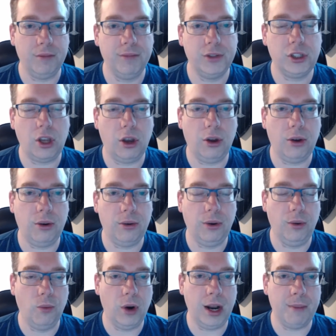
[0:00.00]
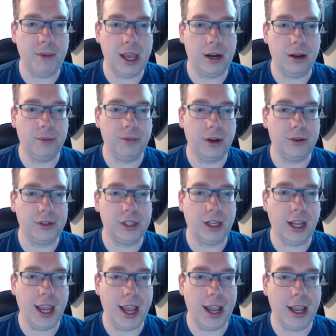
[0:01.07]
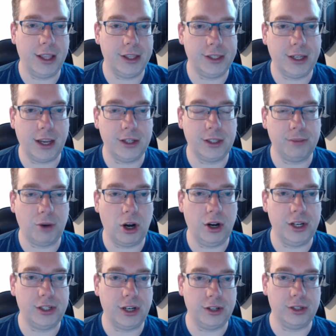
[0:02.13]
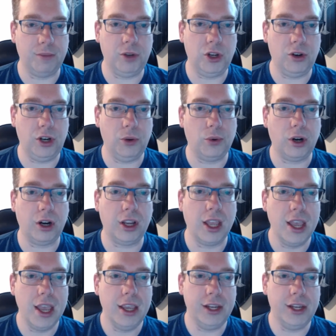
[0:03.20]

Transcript: So when I met him, I was like, hey, this guy's smart. He's done some Unity work.